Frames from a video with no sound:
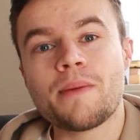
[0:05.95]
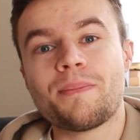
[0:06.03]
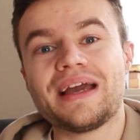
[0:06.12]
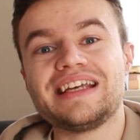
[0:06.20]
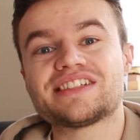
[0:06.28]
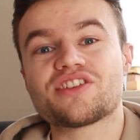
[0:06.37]

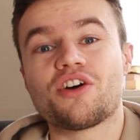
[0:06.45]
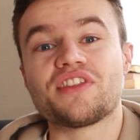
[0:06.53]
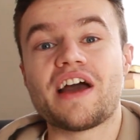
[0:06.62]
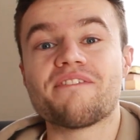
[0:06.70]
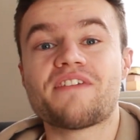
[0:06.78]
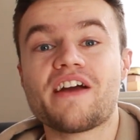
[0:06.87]
based on
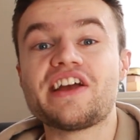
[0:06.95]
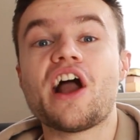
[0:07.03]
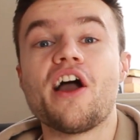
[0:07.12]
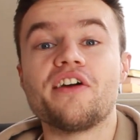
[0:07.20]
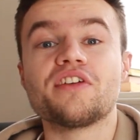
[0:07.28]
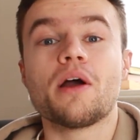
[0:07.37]
their very
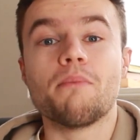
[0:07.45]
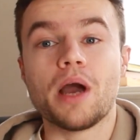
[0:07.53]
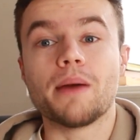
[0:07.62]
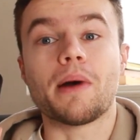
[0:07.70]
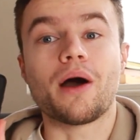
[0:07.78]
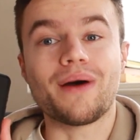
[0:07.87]
own
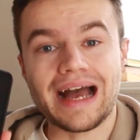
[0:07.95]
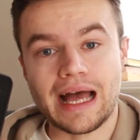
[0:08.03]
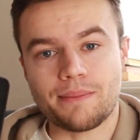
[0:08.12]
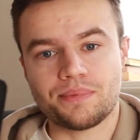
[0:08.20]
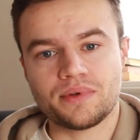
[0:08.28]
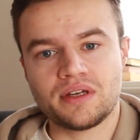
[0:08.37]
mobile
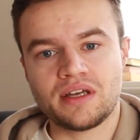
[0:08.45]
app.